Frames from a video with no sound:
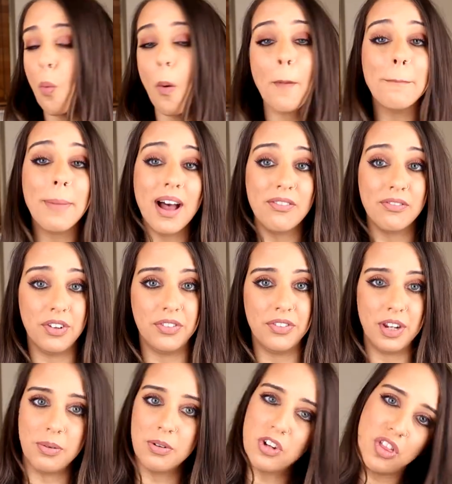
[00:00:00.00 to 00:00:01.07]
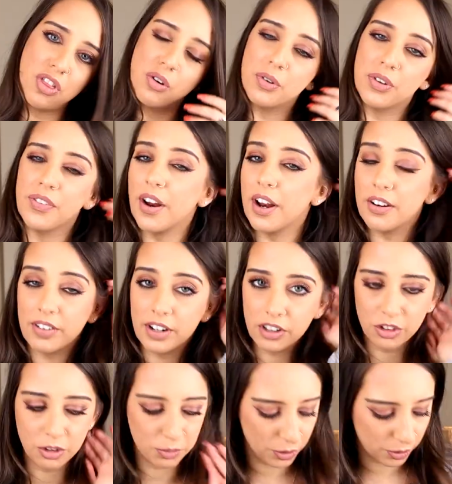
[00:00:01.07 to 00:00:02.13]
£1.50, which I thought was very
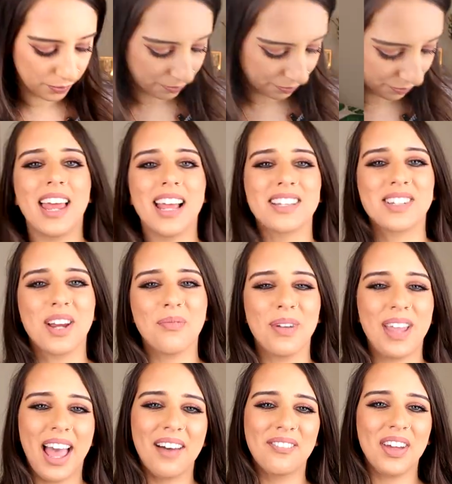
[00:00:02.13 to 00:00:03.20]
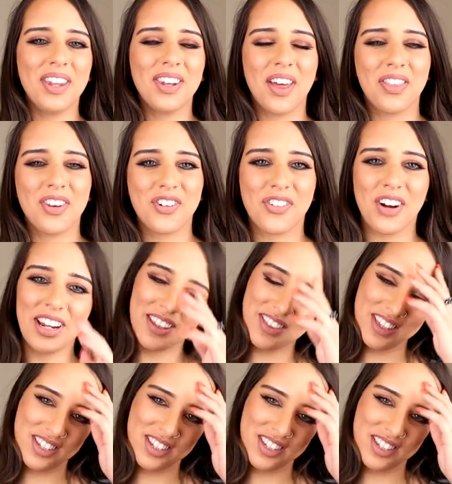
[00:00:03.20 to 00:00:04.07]
reasonable. Next up, we have another drink.